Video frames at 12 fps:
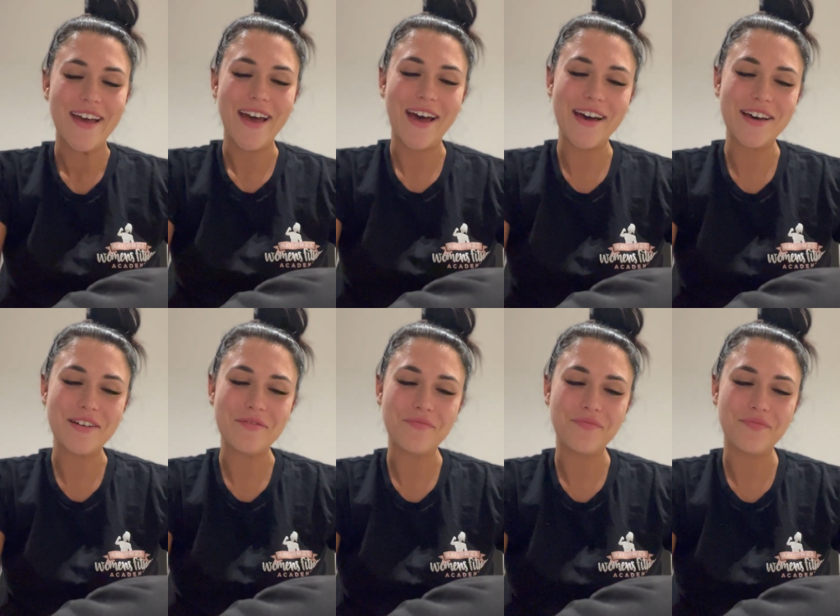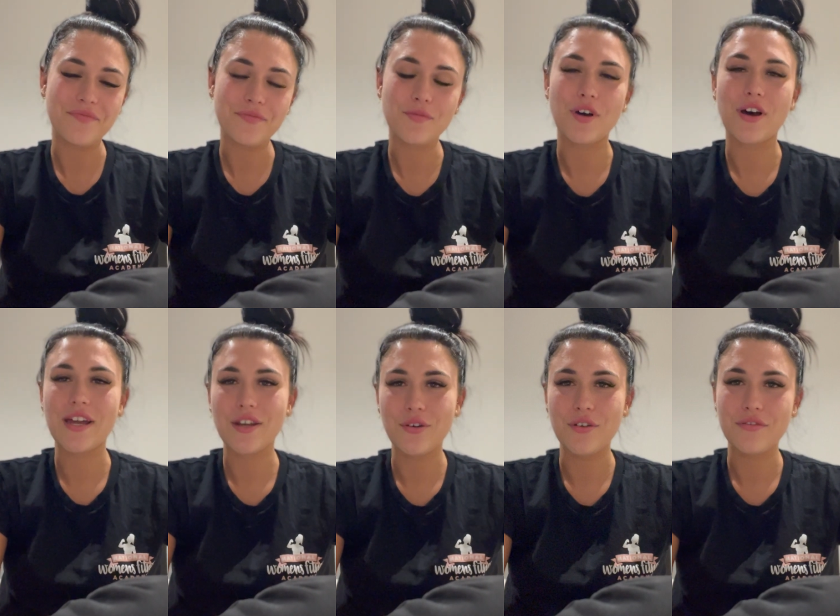I
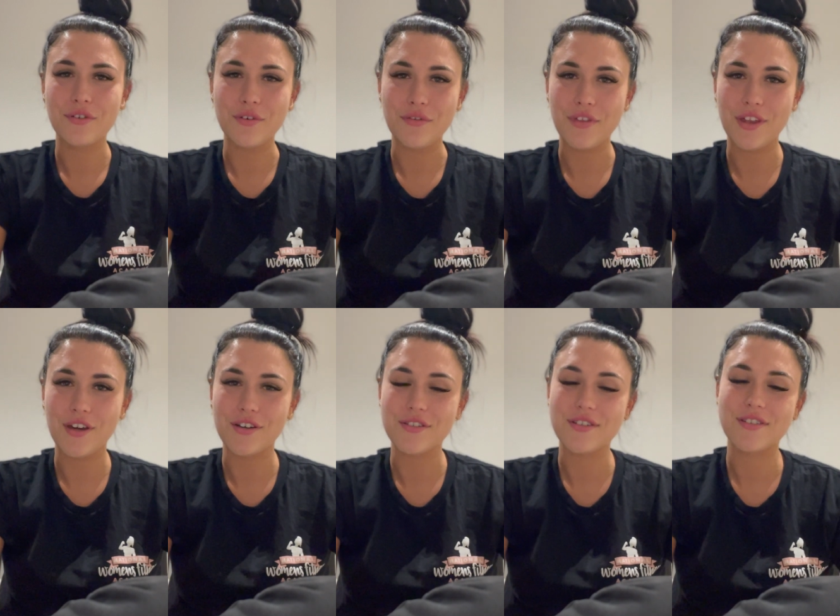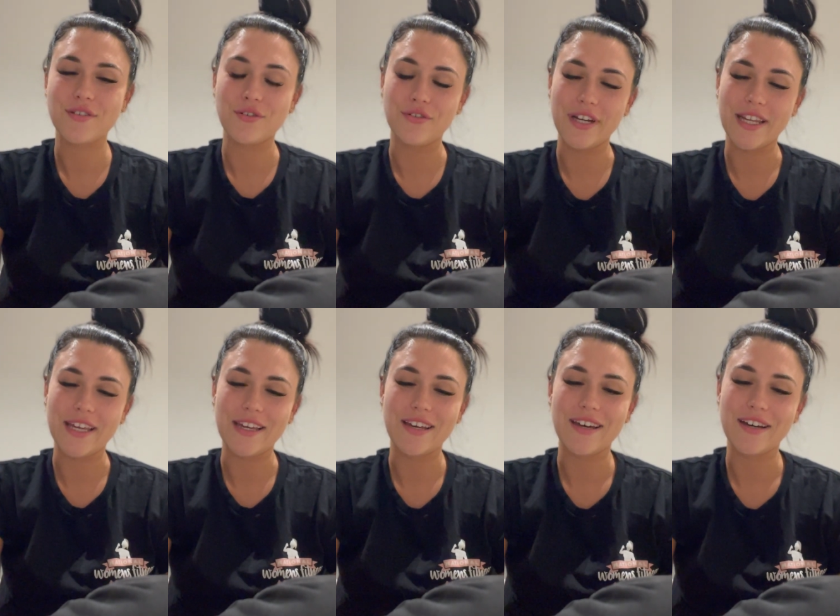know a few of the girls
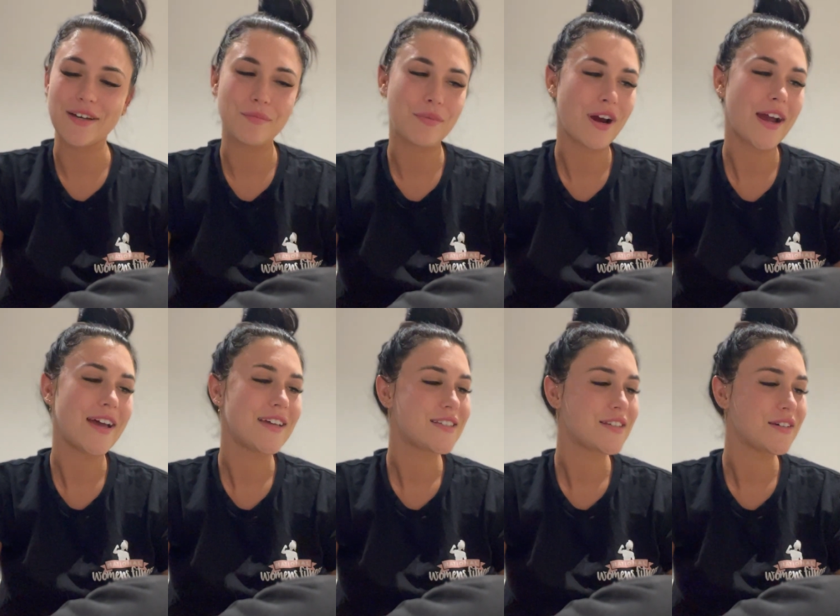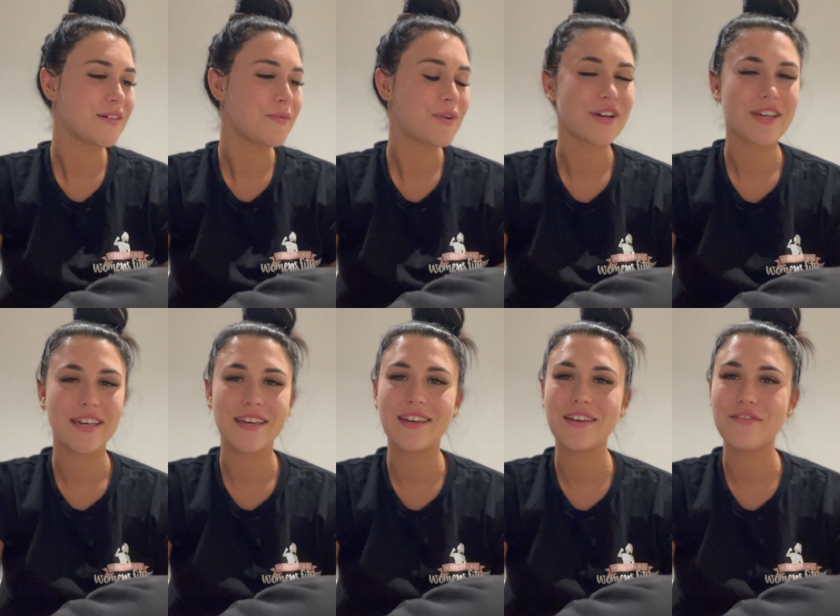already prior to
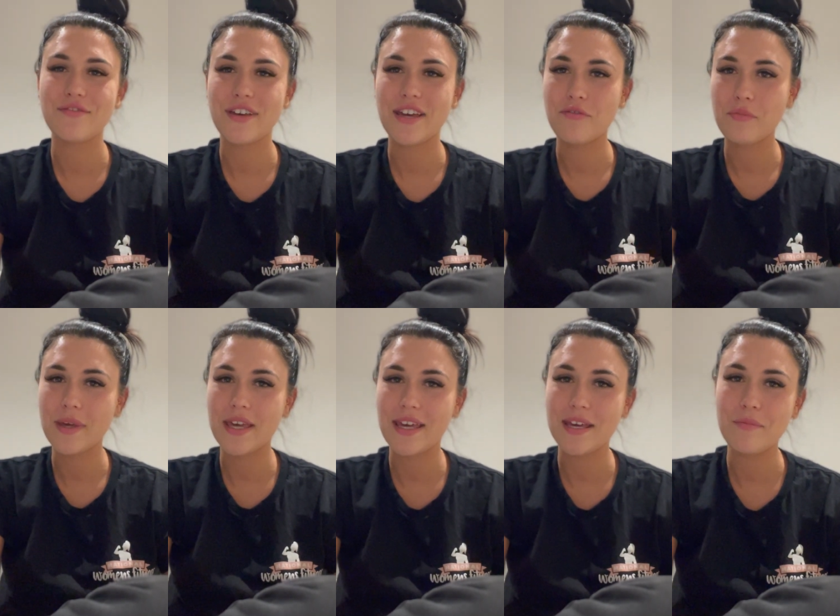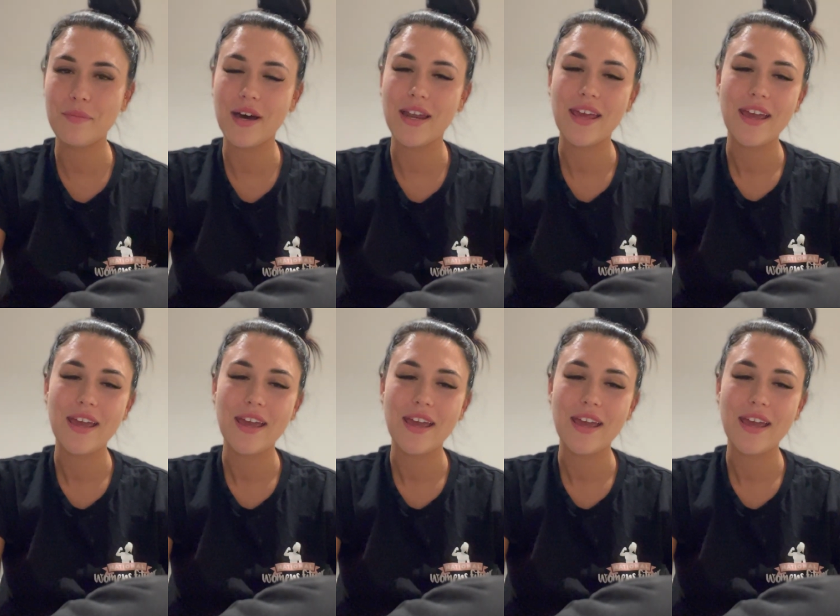working for FBE, but